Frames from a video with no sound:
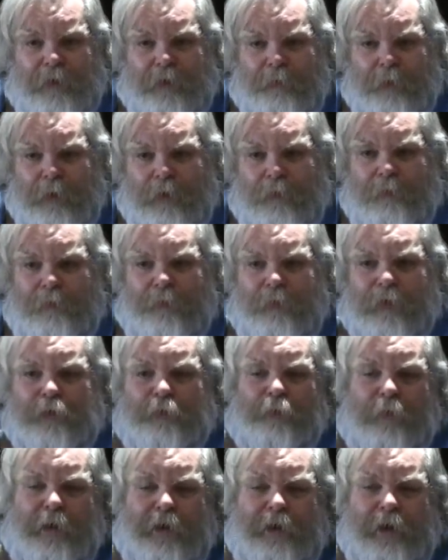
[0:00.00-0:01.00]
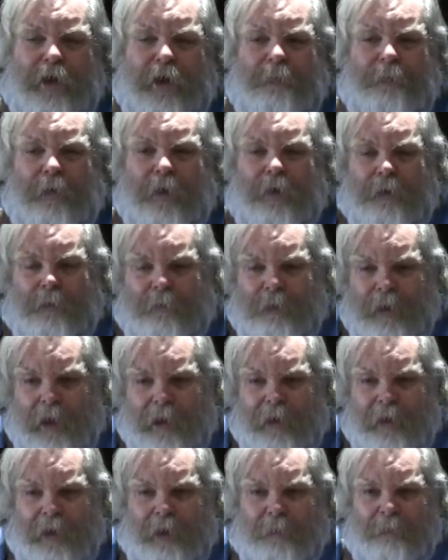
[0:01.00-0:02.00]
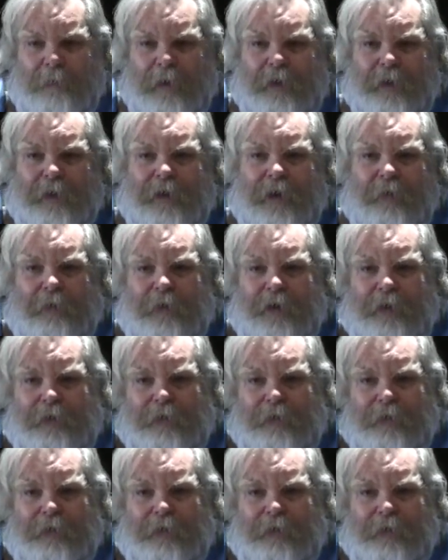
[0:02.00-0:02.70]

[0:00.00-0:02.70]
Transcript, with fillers: We don't force white gay men or black gay men to carry a